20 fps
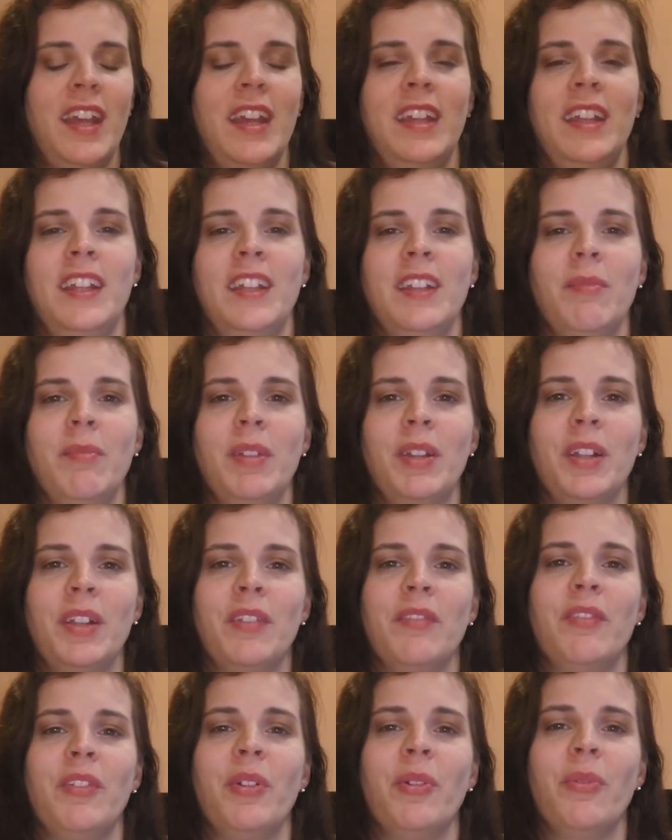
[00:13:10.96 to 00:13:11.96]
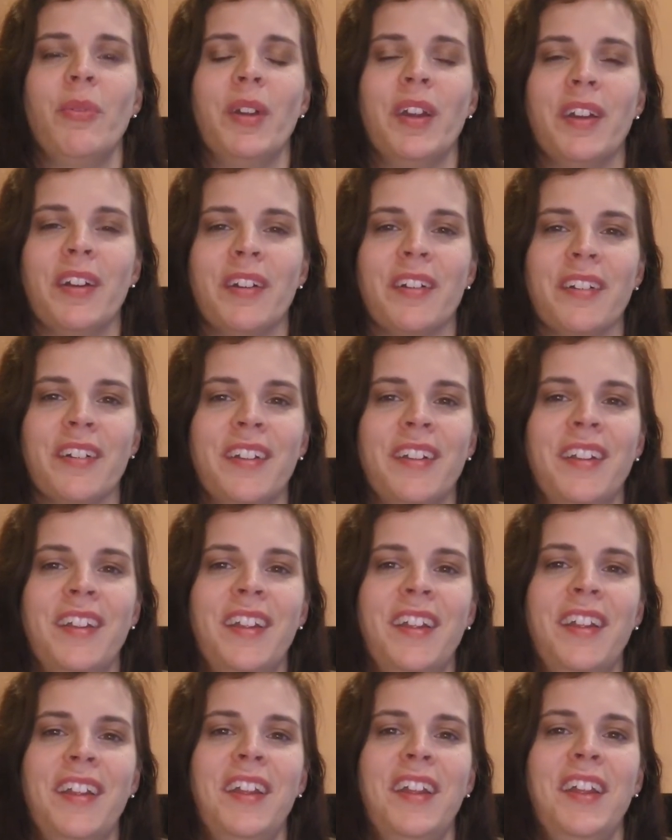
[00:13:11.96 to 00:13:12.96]
in the middle of nowhere,
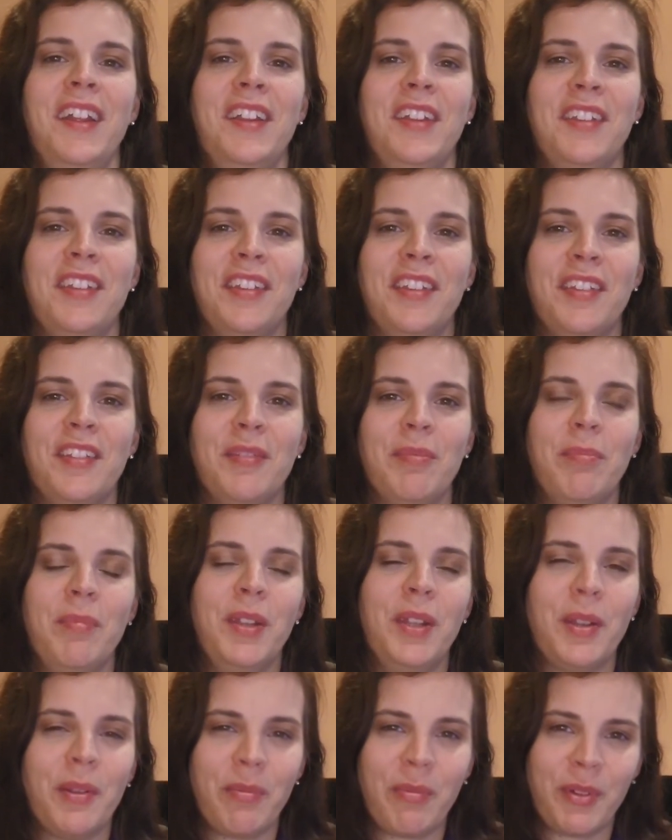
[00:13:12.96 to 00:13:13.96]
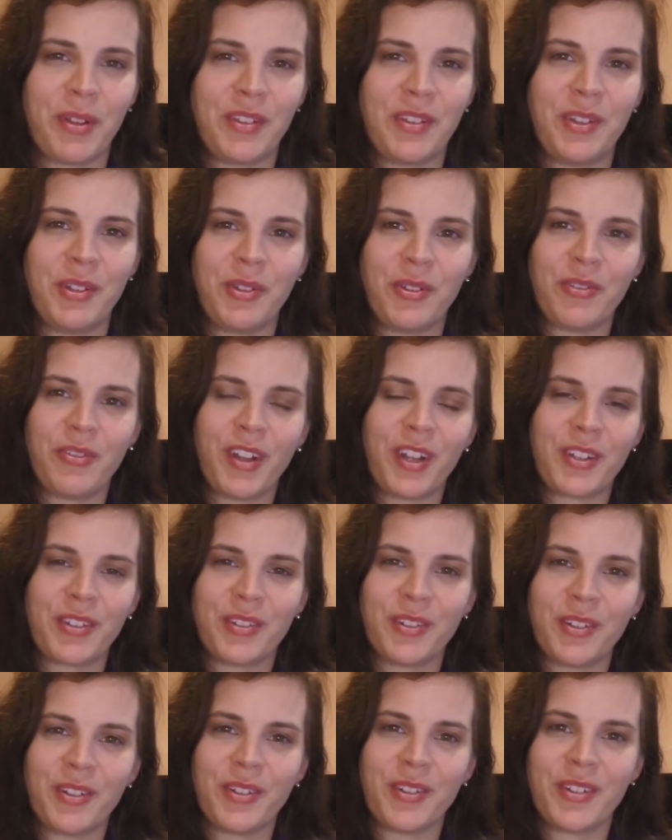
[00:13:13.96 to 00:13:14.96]
is this beat up rusty old
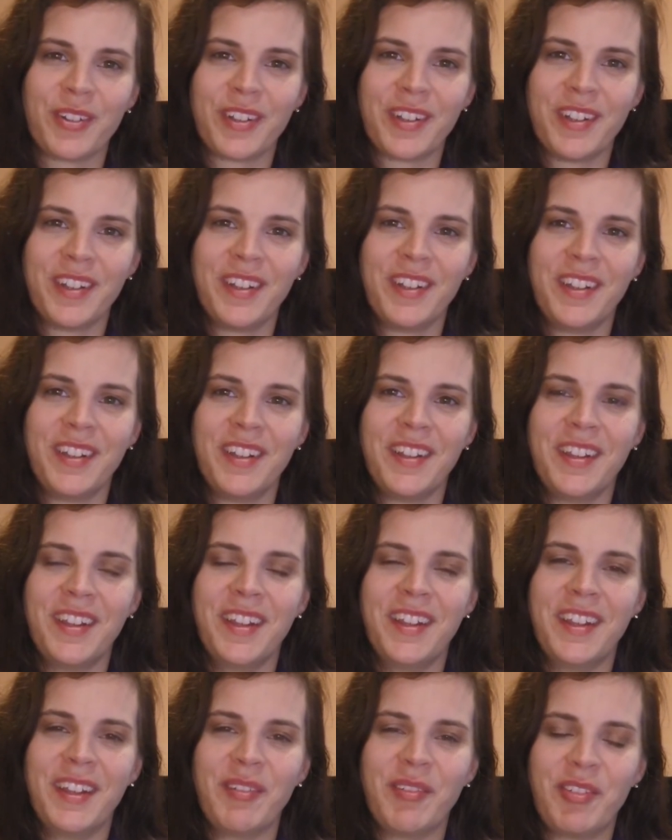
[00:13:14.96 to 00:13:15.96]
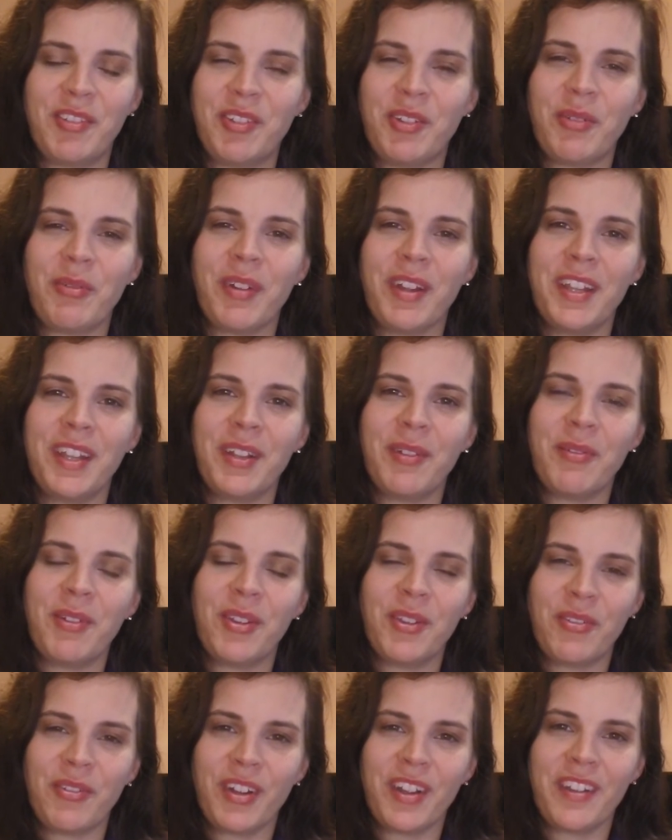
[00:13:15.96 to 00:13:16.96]
tractor that was still running
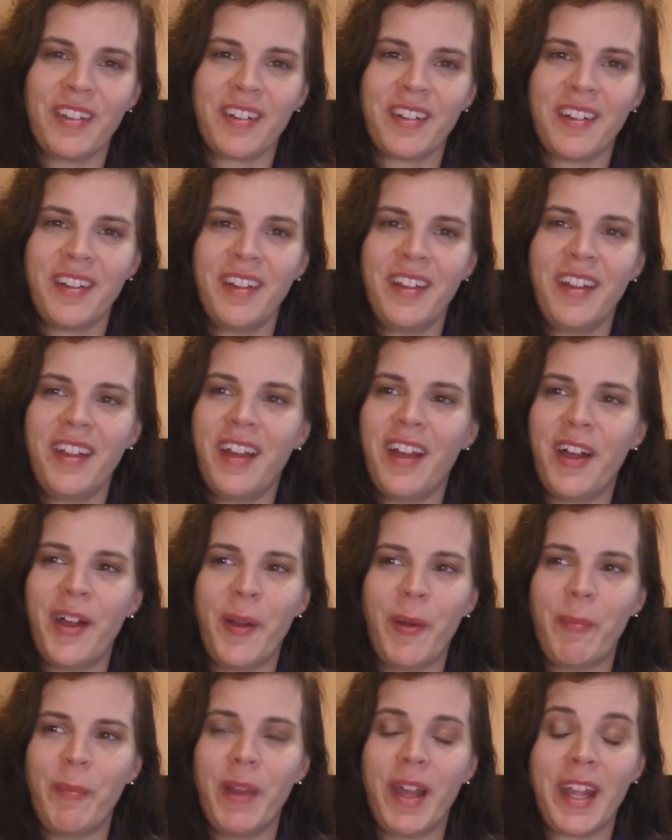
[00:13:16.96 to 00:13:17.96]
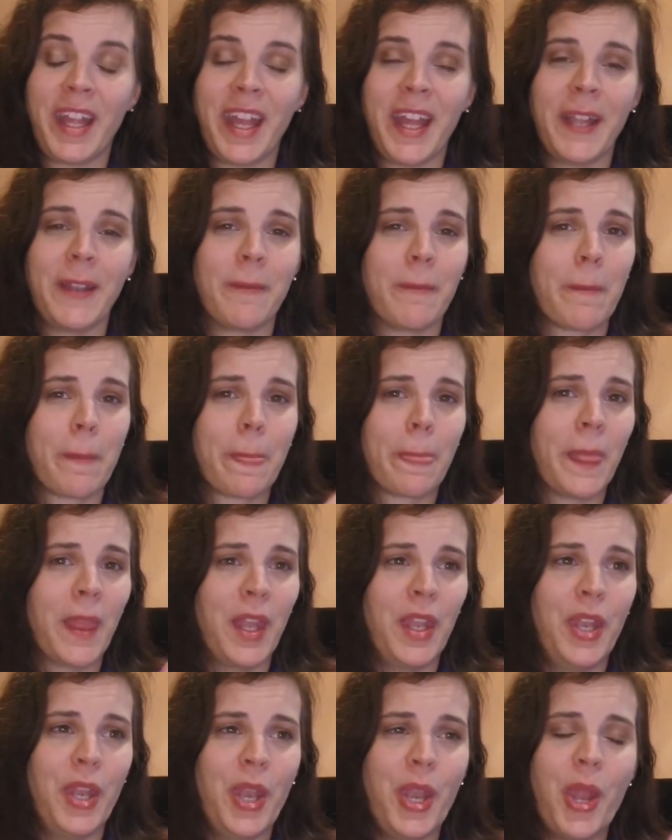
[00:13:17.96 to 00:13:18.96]
with a trailer. Again,
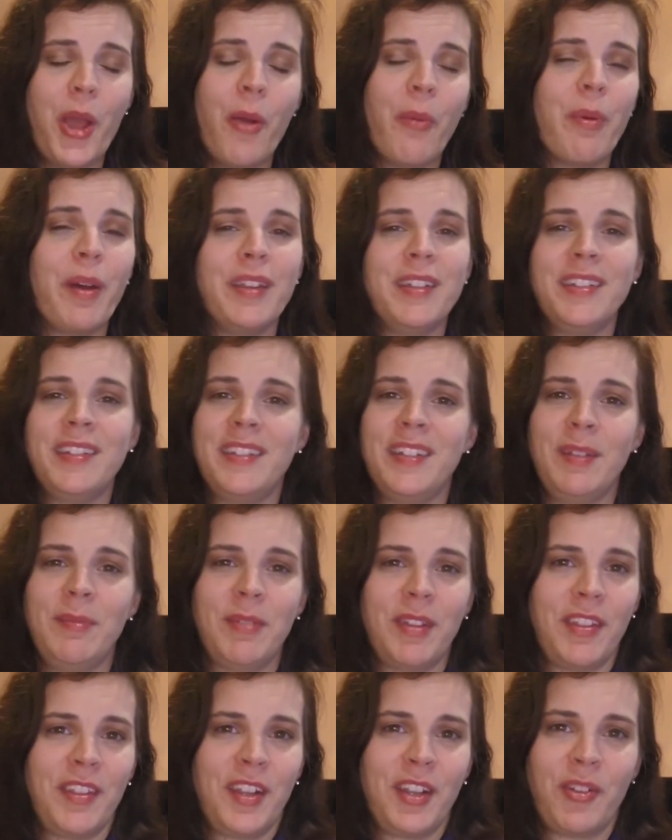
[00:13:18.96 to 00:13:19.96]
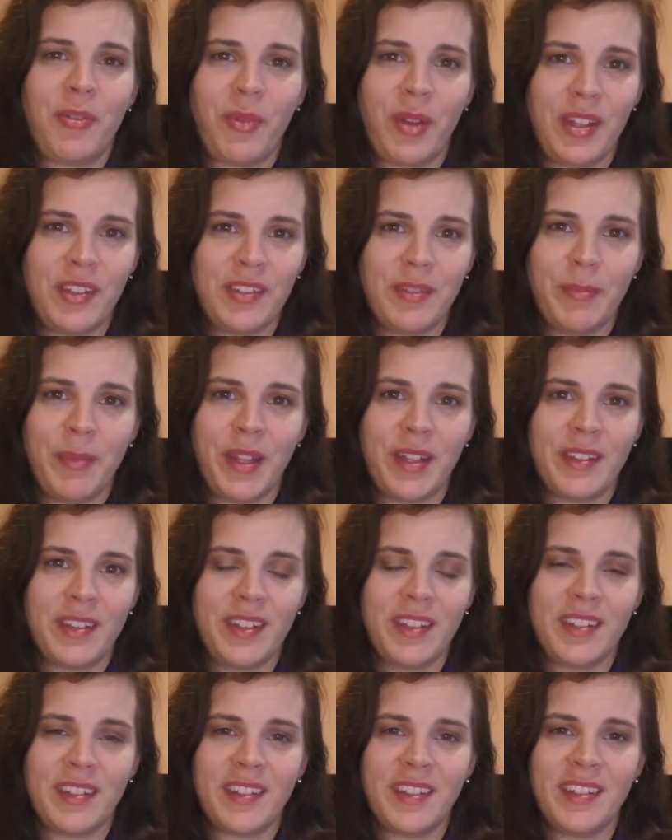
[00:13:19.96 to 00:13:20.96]
nobody seemed to think twice about
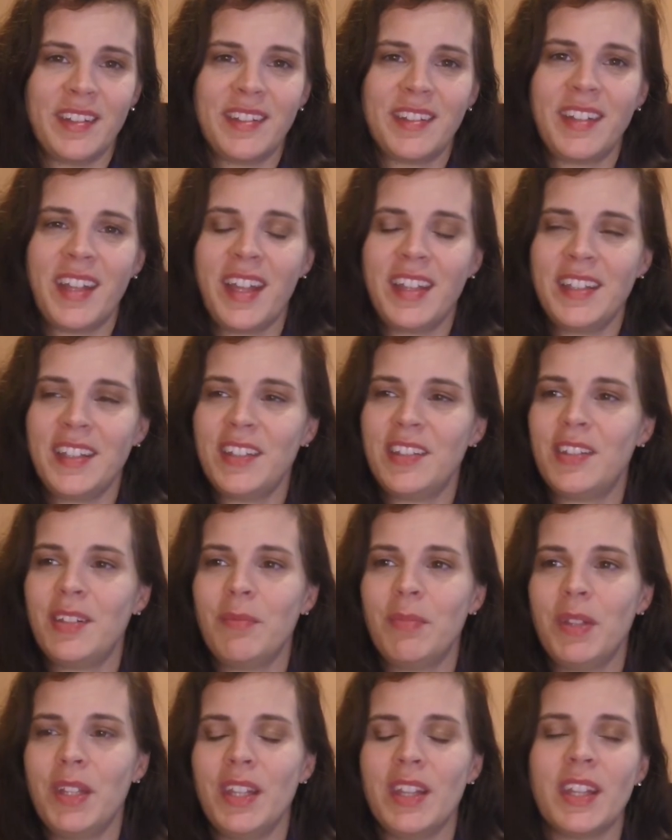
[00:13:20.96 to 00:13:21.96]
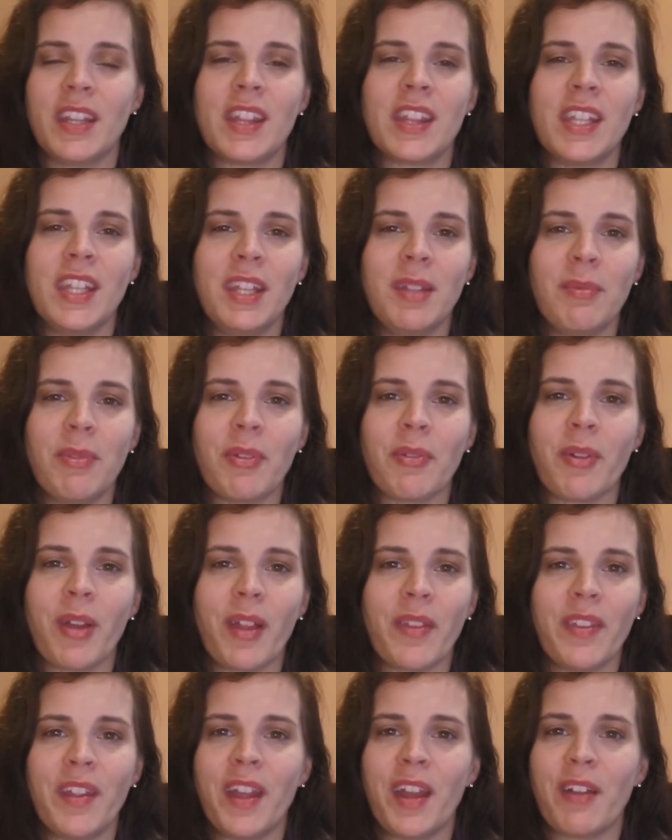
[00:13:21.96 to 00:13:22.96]
this. This tended to be the theme
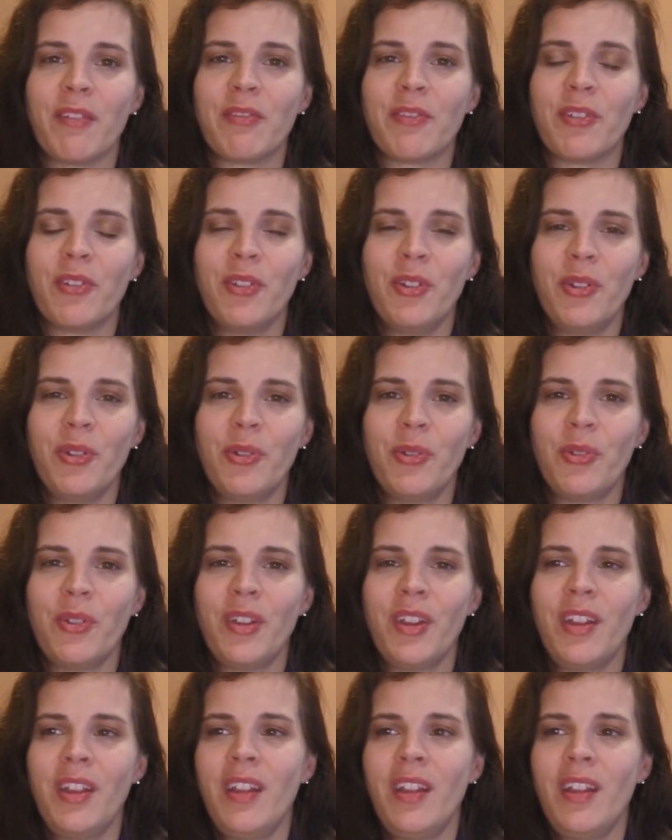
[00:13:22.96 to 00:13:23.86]
throughout the afternoon.